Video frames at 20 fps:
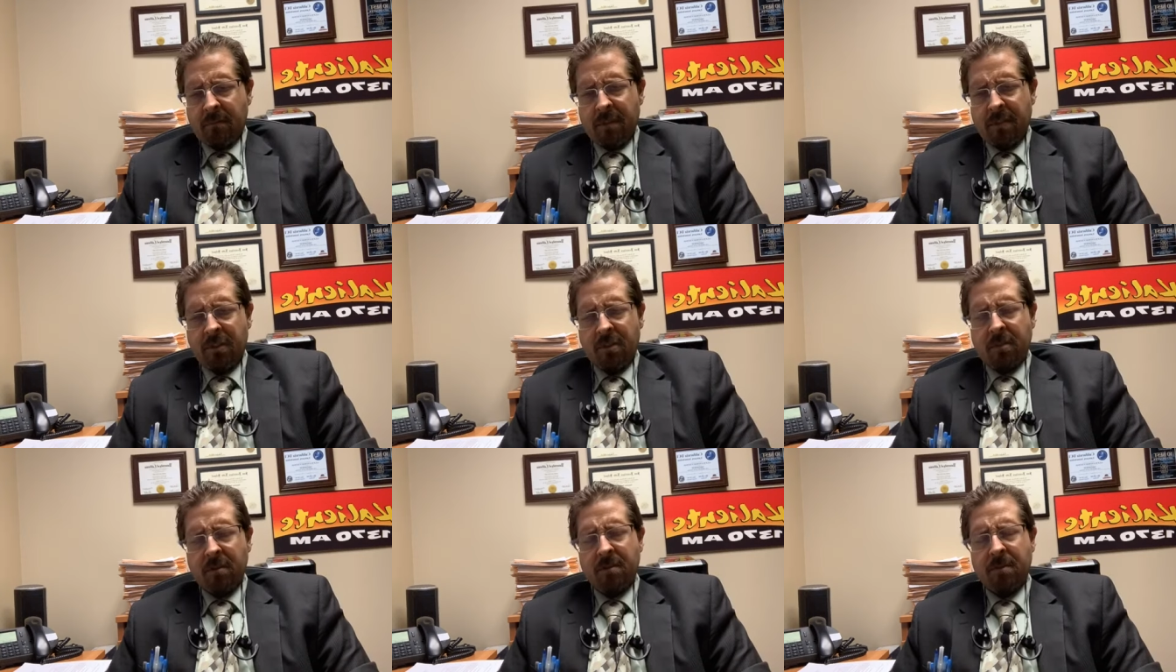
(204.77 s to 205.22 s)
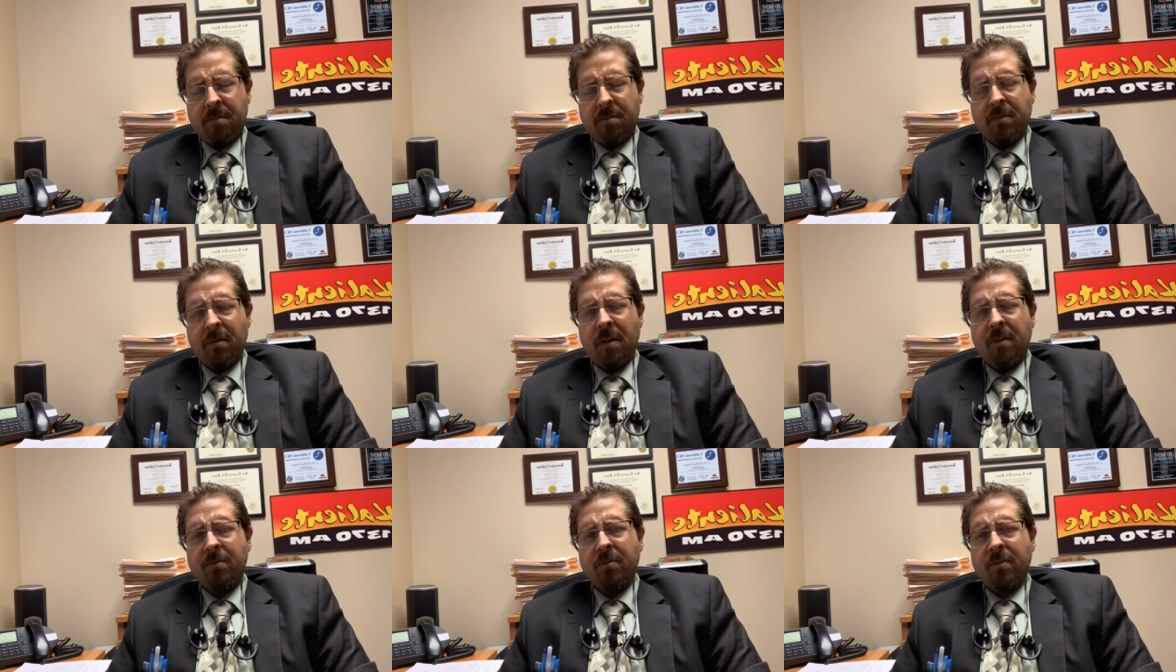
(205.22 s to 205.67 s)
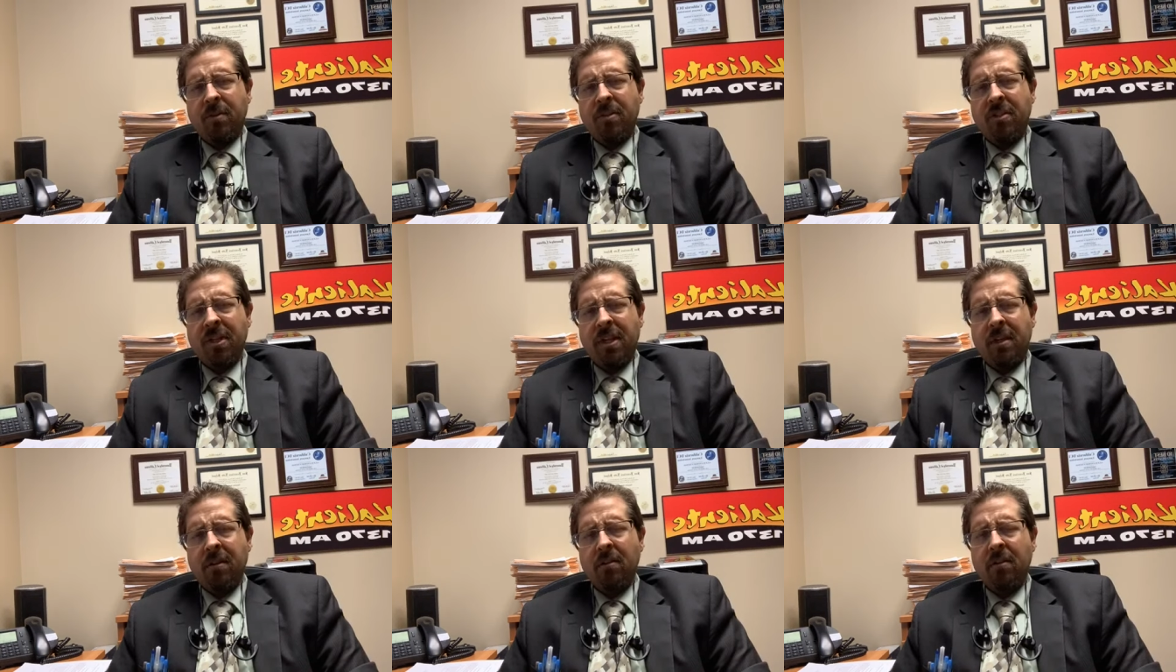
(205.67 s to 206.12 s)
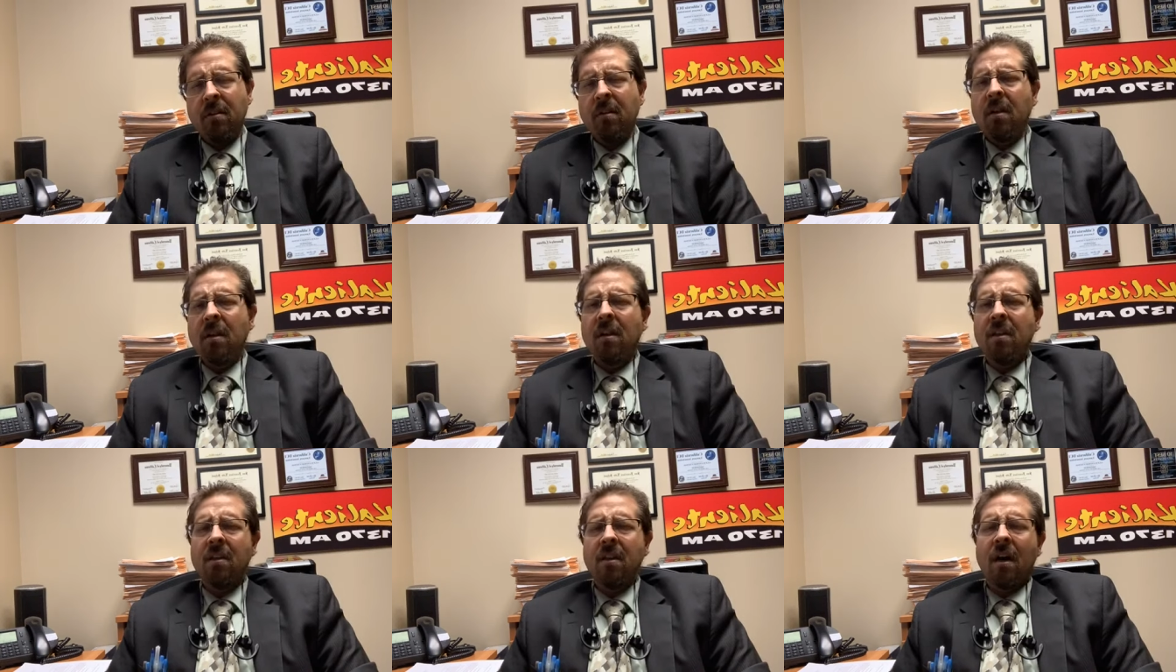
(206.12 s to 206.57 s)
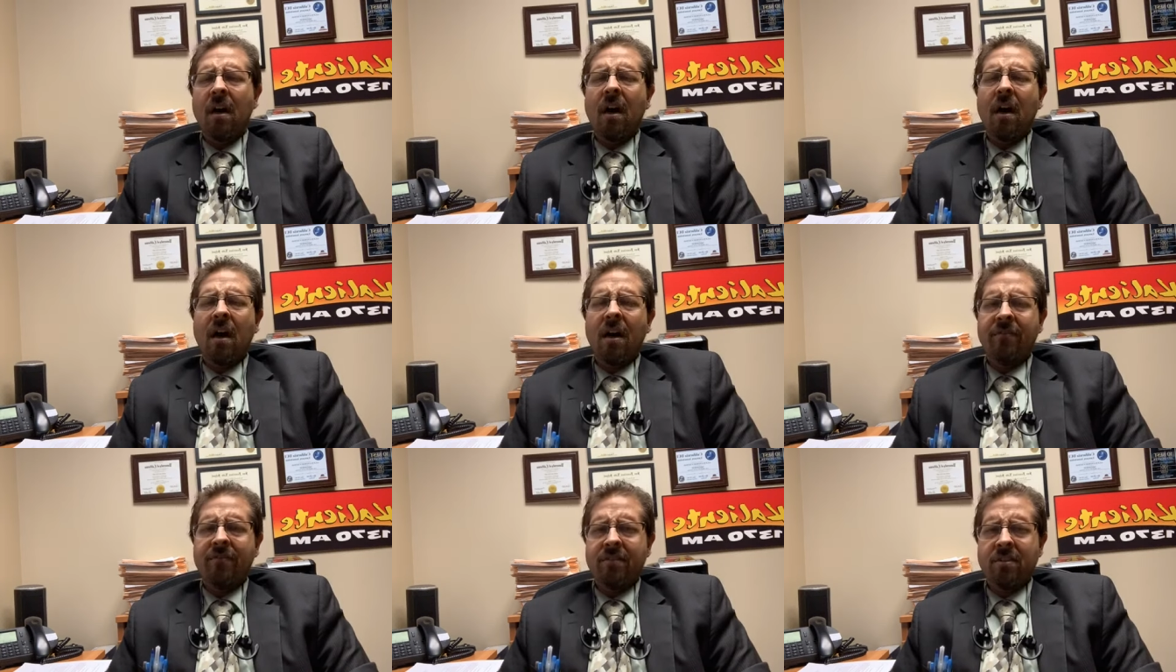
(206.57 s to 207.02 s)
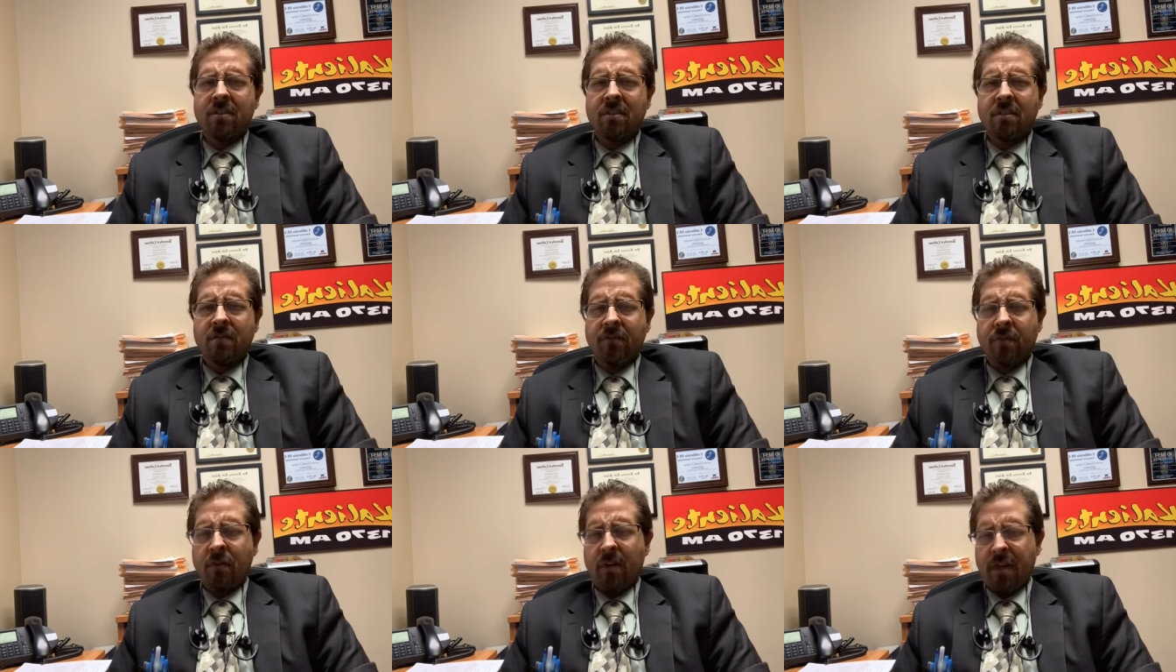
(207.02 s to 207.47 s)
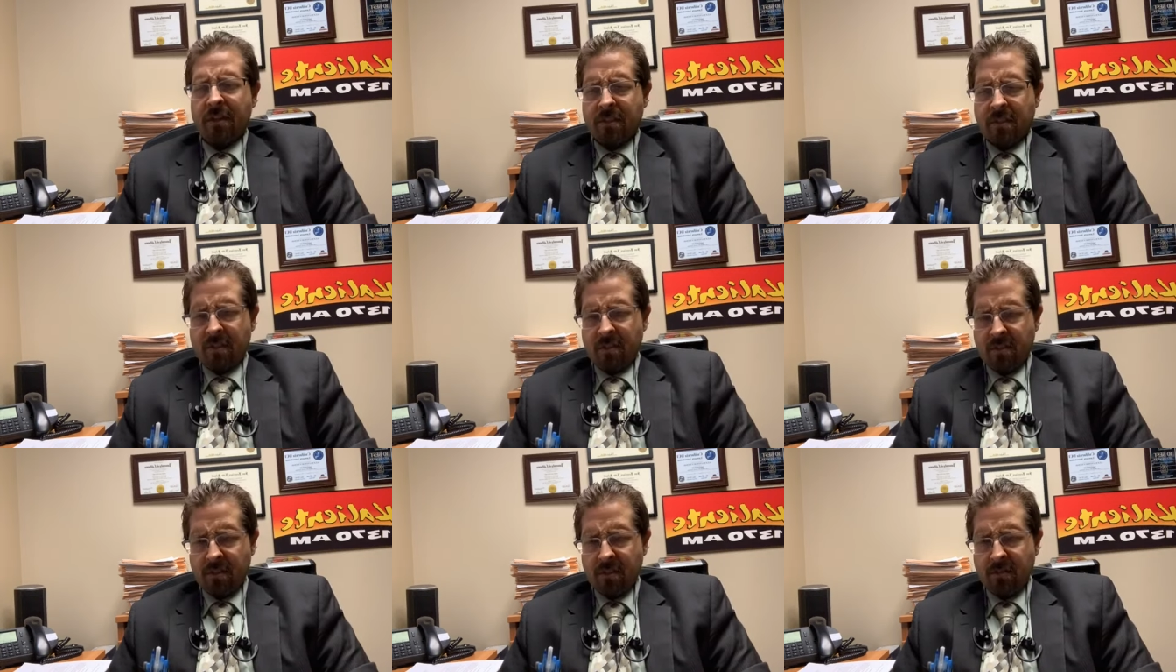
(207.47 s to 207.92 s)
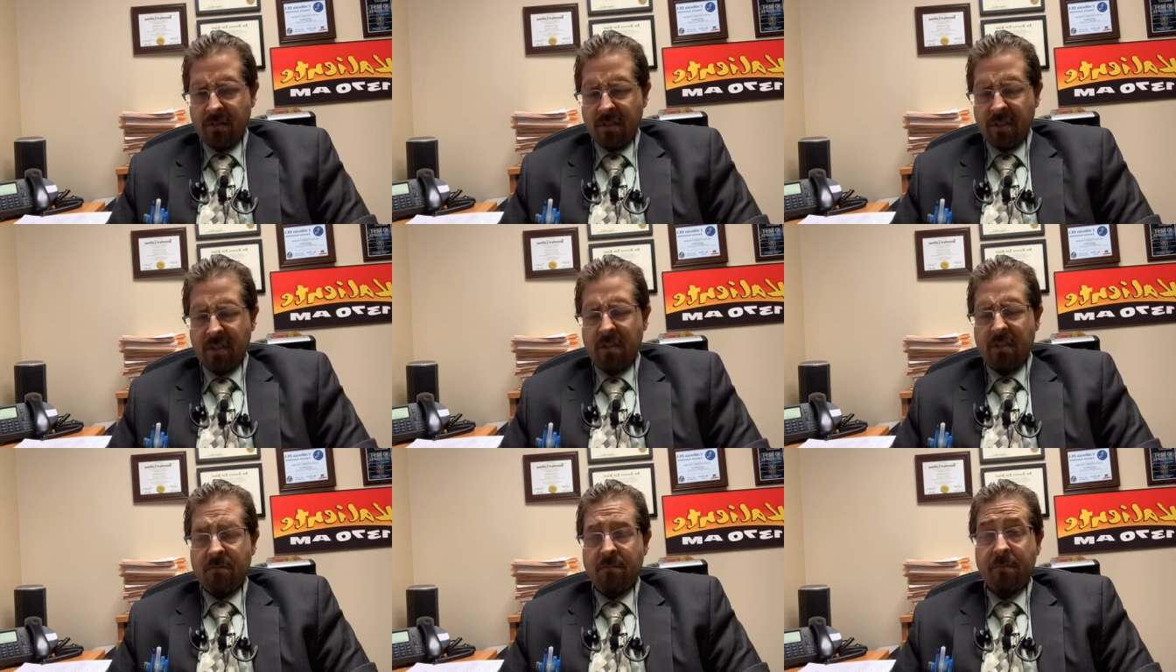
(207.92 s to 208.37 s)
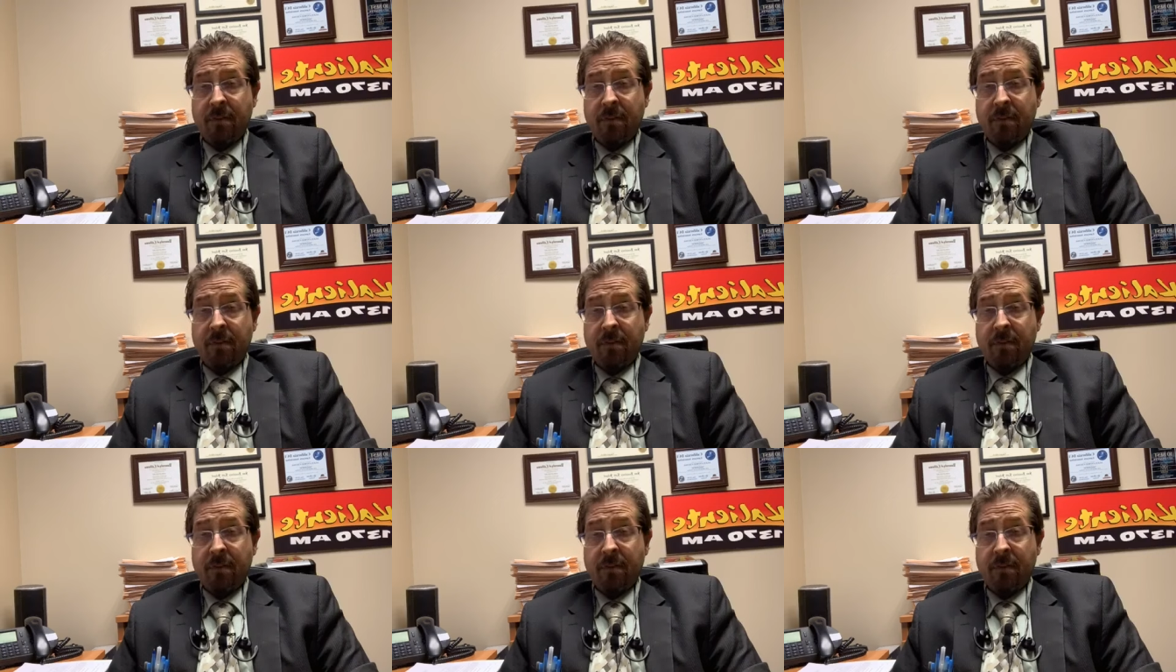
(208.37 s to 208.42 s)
be sure to subscribe to our channel, Law Offices of Cross and Associates.